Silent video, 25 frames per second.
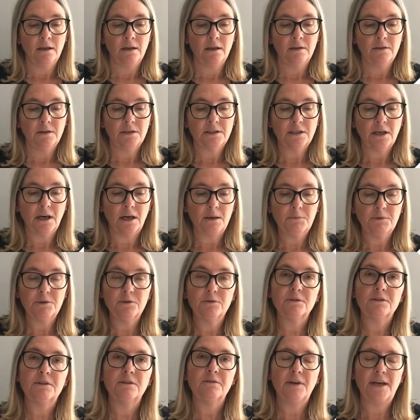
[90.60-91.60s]
The time
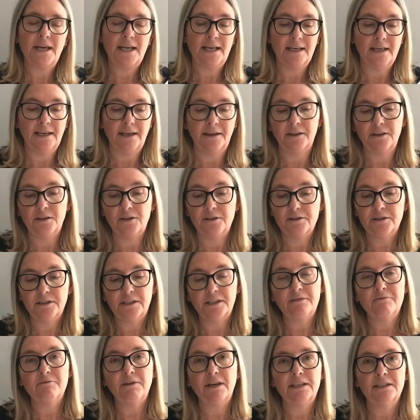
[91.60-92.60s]
course of healing
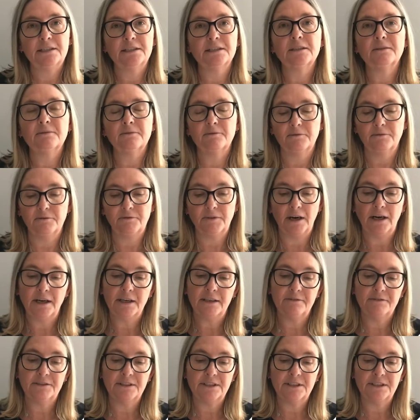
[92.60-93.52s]
usually ranges from 5